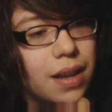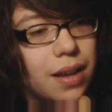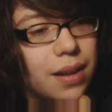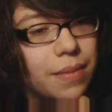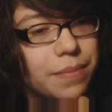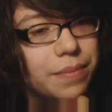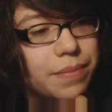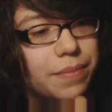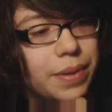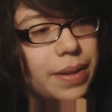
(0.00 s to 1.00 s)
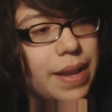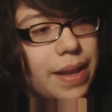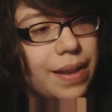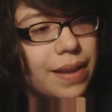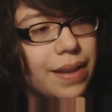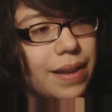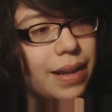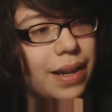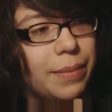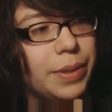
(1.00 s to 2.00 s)
Um, but yeah,
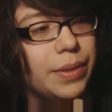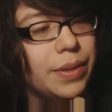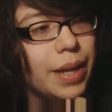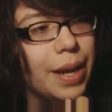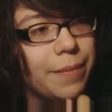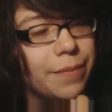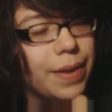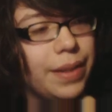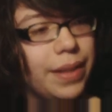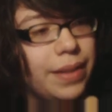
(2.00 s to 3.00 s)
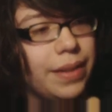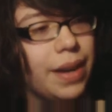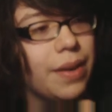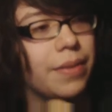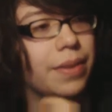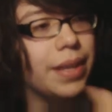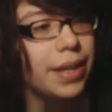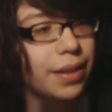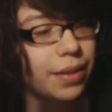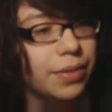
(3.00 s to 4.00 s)
I'm in. I'm finally, you know,
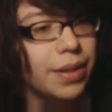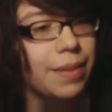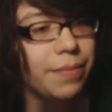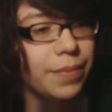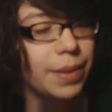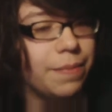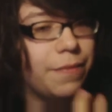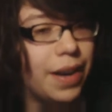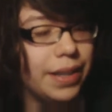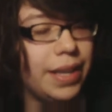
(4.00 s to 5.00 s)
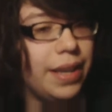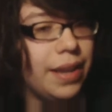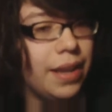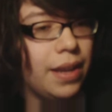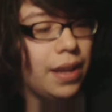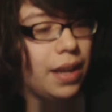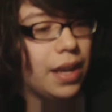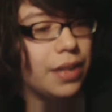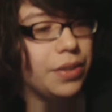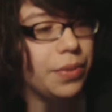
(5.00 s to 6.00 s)
getting close. I'm uh, finally
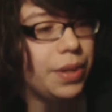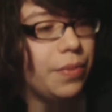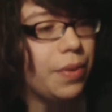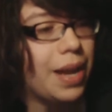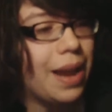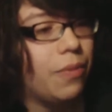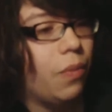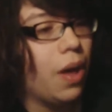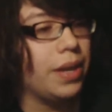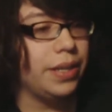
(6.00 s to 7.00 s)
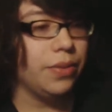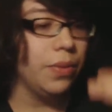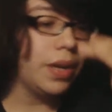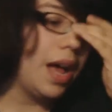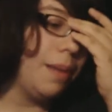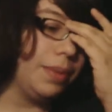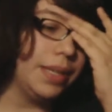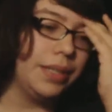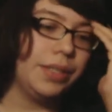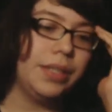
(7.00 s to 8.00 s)
uh, doing what I wanted to
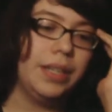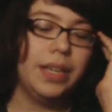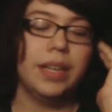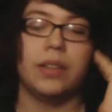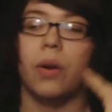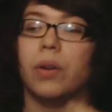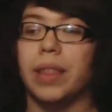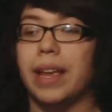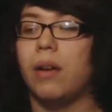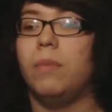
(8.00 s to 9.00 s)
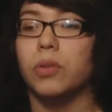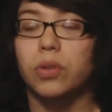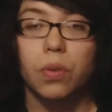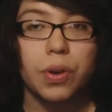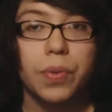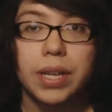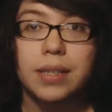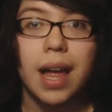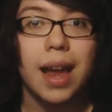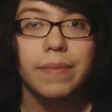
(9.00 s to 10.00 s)
accomplish. It took like almost three weeks'
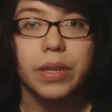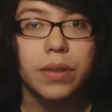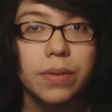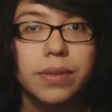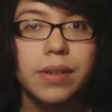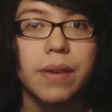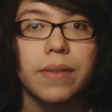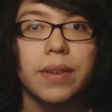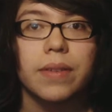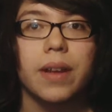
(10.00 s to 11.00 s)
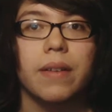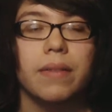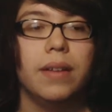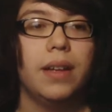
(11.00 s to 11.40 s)
time to do so, you know.